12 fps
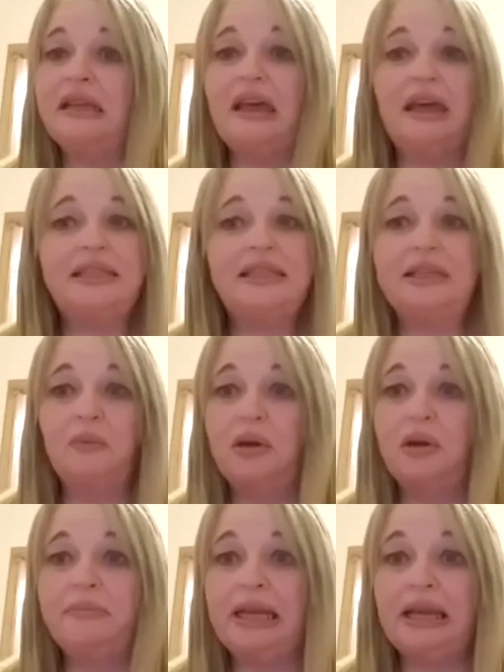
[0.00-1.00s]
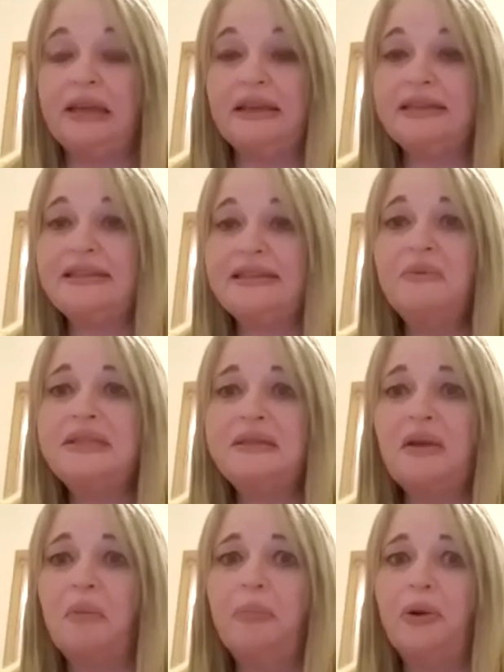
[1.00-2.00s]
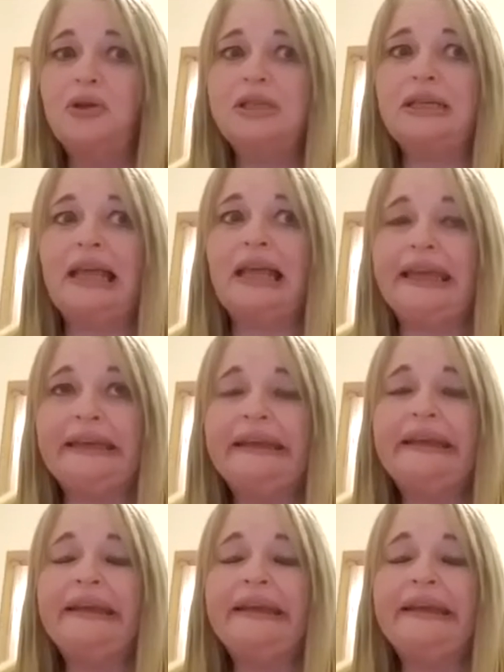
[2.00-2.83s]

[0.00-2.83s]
I didn't want to be like this. I was borderline